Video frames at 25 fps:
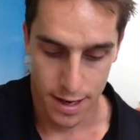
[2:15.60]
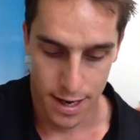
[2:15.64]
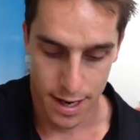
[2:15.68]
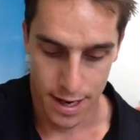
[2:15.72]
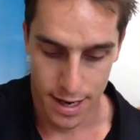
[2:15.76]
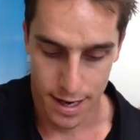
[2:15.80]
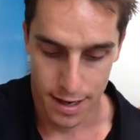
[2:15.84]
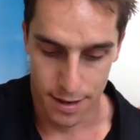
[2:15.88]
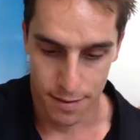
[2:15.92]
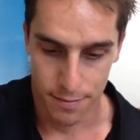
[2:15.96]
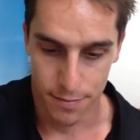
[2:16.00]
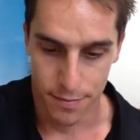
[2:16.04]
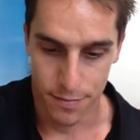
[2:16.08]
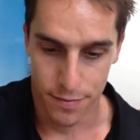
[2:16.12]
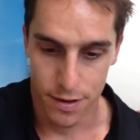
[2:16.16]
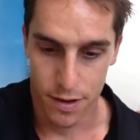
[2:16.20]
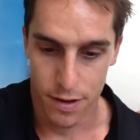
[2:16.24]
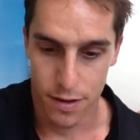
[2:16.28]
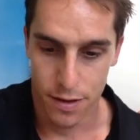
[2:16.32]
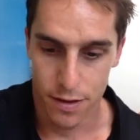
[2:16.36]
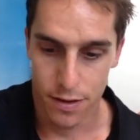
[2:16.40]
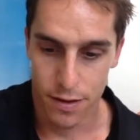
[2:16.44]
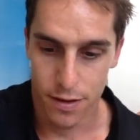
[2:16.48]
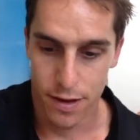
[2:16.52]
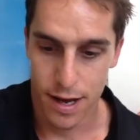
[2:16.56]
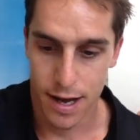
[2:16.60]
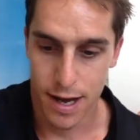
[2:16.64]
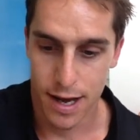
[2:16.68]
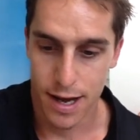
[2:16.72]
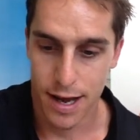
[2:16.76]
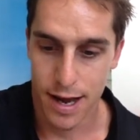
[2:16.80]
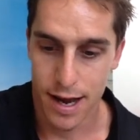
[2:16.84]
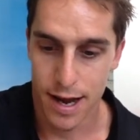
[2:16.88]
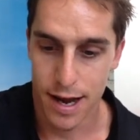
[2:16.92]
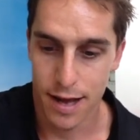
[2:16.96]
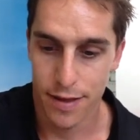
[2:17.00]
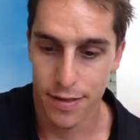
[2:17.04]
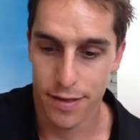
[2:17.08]
The
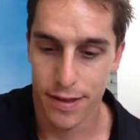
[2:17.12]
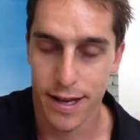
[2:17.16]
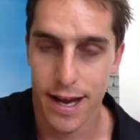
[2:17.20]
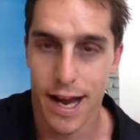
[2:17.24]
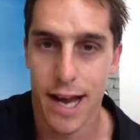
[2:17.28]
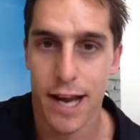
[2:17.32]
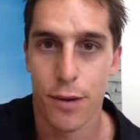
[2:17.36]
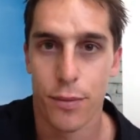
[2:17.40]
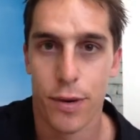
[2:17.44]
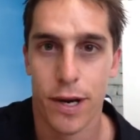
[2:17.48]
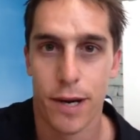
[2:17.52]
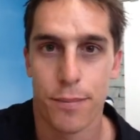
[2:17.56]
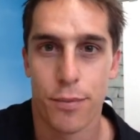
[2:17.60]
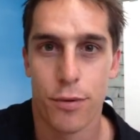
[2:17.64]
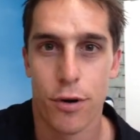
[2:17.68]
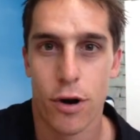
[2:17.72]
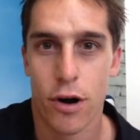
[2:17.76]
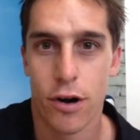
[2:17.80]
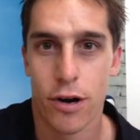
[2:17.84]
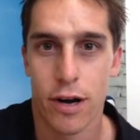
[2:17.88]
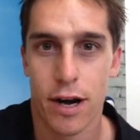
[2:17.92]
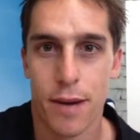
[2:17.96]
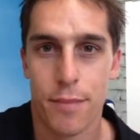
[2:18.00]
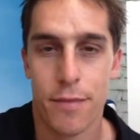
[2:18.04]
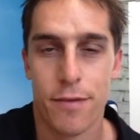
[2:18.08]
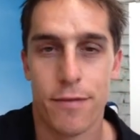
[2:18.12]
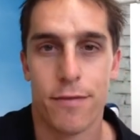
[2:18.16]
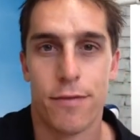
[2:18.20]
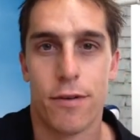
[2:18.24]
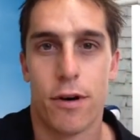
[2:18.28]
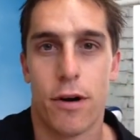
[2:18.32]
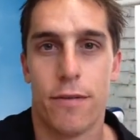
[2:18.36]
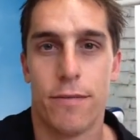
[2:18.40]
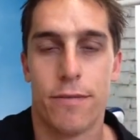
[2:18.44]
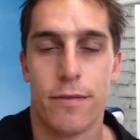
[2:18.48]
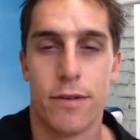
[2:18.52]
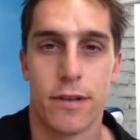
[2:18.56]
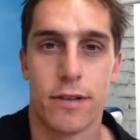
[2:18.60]
8-week program
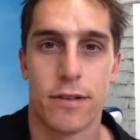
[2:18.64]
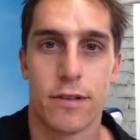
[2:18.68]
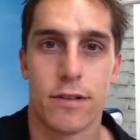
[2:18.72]
involved